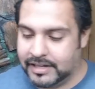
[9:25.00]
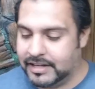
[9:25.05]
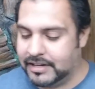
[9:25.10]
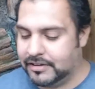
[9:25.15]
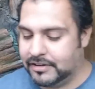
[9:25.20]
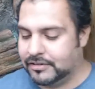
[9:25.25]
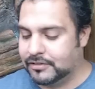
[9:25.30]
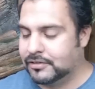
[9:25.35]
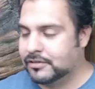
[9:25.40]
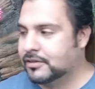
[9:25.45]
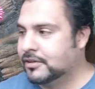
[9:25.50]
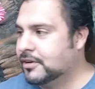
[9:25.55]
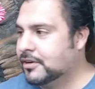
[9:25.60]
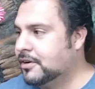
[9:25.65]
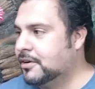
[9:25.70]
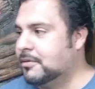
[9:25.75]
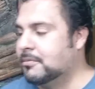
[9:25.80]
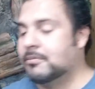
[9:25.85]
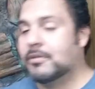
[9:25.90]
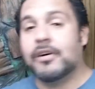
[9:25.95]
Anywho,
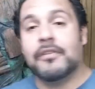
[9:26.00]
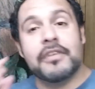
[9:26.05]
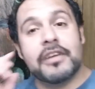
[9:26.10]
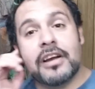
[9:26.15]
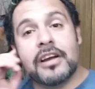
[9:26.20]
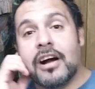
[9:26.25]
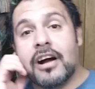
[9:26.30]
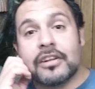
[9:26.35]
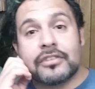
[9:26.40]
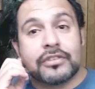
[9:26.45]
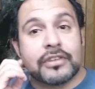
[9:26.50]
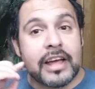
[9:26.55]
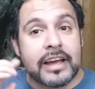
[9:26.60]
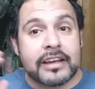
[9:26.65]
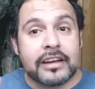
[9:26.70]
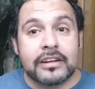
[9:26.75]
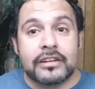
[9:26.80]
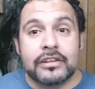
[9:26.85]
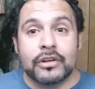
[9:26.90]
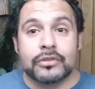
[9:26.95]
moving on. So
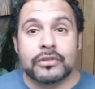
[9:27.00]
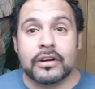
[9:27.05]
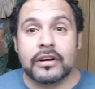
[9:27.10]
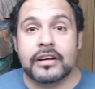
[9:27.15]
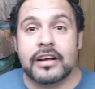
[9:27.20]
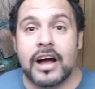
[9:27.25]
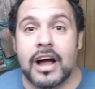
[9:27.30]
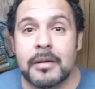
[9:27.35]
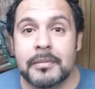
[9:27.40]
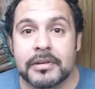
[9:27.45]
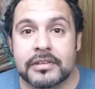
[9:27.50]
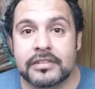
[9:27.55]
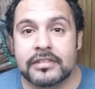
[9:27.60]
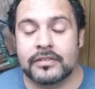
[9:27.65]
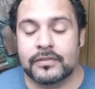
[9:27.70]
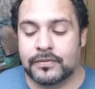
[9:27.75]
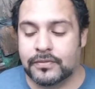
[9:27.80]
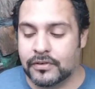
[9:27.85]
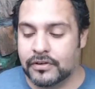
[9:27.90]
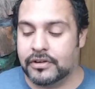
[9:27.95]
that concludes our
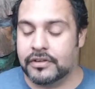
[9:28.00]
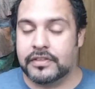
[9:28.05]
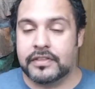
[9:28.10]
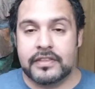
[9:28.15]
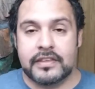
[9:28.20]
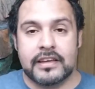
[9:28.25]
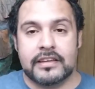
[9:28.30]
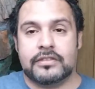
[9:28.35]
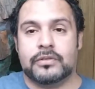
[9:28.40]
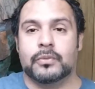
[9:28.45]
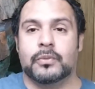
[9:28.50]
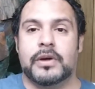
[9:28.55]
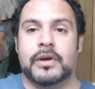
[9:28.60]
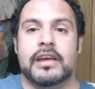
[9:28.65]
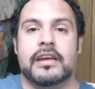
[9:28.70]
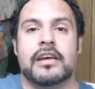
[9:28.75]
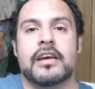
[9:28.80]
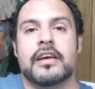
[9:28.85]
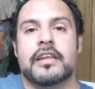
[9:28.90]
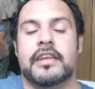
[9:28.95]
comics for this
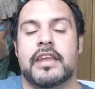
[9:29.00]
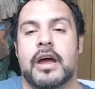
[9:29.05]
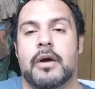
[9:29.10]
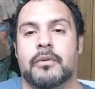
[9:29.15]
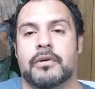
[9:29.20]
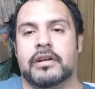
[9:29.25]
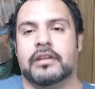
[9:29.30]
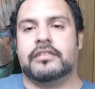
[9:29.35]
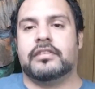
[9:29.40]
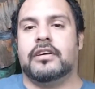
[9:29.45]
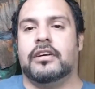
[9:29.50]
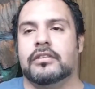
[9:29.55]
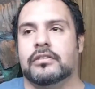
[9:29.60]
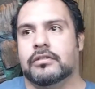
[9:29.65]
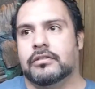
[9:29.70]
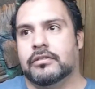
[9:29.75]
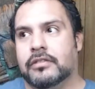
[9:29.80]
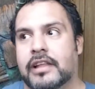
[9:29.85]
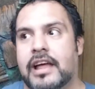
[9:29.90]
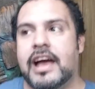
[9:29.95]
week. Now we're going to
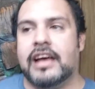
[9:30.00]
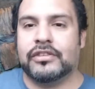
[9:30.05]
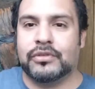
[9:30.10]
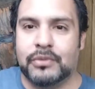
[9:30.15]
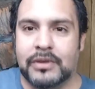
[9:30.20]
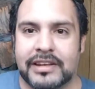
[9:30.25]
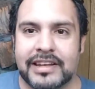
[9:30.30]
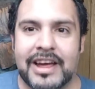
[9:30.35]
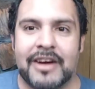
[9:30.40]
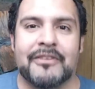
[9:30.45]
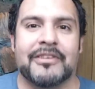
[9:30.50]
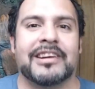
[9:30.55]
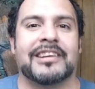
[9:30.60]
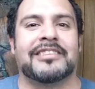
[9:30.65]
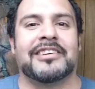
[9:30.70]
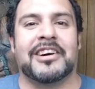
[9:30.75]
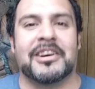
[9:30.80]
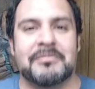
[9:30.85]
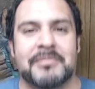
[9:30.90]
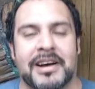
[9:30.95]
talk, or last week, now we're
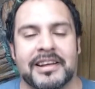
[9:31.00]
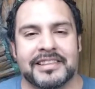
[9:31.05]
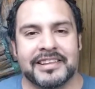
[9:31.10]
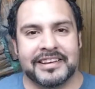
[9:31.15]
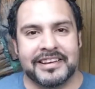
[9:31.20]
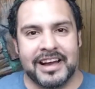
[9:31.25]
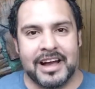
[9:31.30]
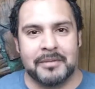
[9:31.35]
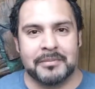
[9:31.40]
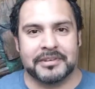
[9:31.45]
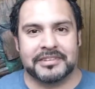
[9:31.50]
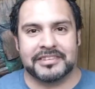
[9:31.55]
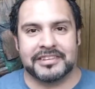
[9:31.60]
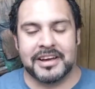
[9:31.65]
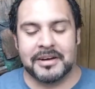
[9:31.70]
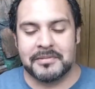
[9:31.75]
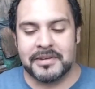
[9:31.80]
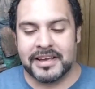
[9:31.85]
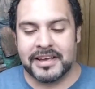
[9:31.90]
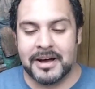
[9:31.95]
going to talk about the comics
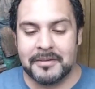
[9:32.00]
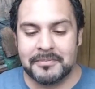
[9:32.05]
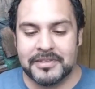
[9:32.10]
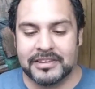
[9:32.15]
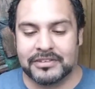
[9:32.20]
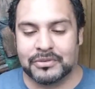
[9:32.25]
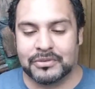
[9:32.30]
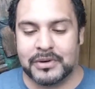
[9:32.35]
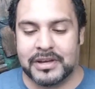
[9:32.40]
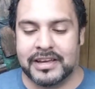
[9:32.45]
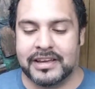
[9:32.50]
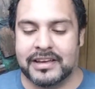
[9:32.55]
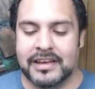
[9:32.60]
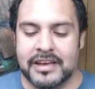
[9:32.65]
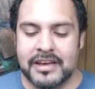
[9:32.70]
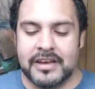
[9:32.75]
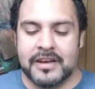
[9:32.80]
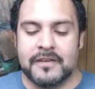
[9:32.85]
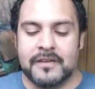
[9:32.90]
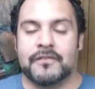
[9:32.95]
coming up this week.
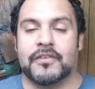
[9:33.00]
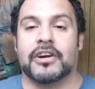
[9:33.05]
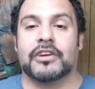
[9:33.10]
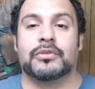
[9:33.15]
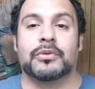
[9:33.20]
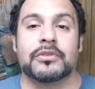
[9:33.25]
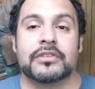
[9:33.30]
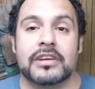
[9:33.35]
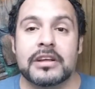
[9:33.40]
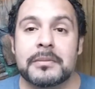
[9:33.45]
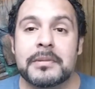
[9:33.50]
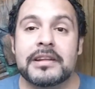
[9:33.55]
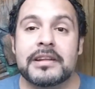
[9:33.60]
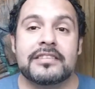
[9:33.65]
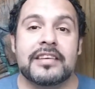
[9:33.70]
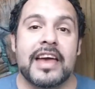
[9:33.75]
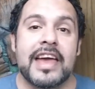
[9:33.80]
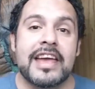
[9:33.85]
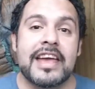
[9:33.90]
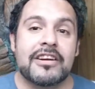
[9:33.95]
First one's going to be
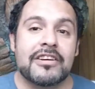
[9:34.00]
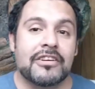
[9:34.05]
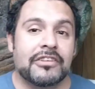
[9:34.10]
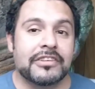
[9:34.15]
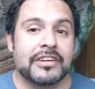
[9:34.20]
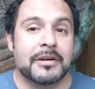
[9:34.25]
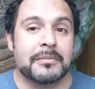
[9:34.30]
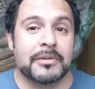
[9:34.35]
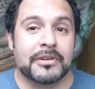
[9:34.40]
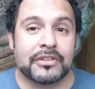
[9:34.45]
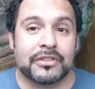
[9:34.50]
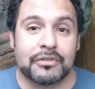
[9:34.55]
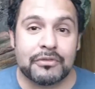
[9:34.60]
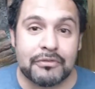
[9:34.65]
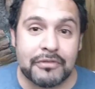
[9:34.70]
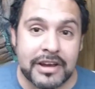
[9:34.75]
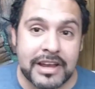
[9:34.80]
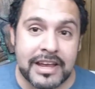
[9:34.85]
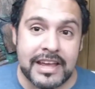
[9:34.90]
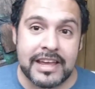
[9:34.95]
Tank Girl number
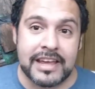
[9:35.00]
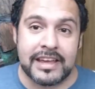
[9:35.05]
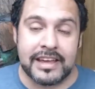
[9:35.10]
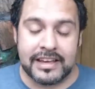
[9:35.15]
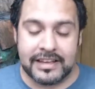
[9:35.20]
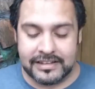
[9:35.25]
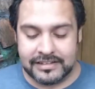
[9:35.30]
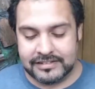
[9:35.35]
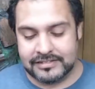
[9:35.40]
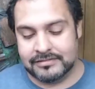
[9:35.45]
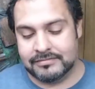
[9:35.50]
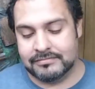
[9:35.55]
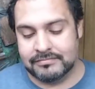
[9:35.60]
3.